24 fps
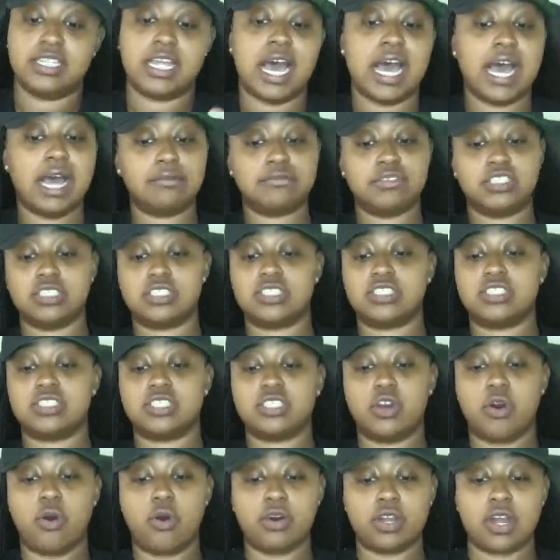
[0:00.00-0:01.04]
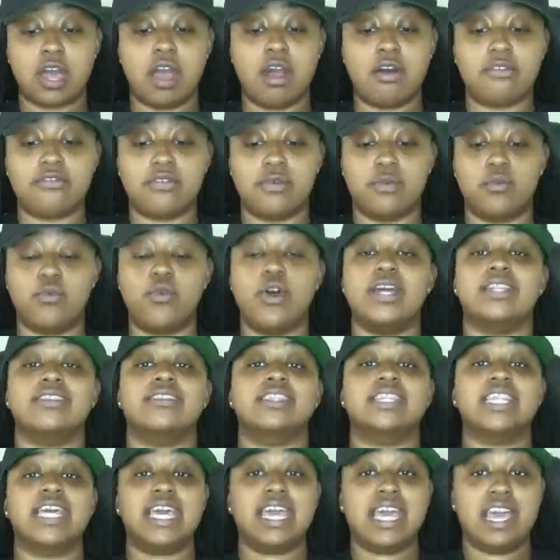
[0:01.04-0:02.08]
I'm just going off of
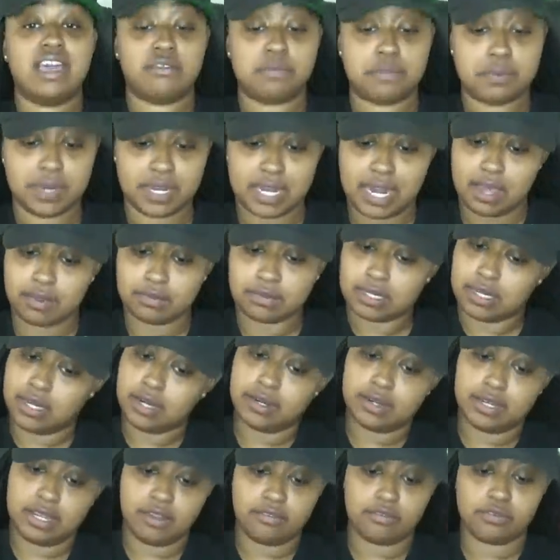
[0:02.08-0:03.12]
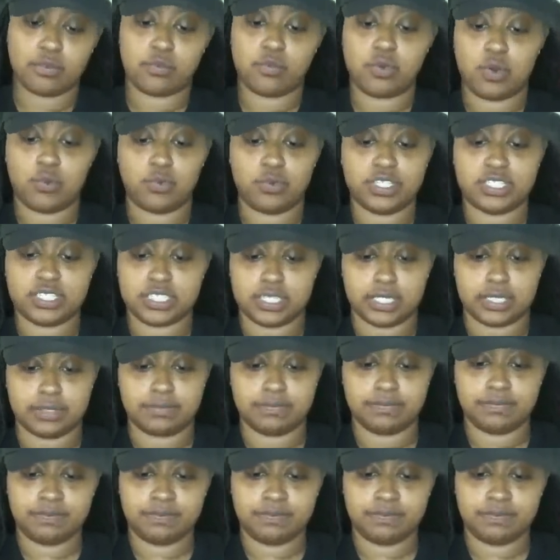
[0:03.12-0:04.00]
what they have put out there and from what we see.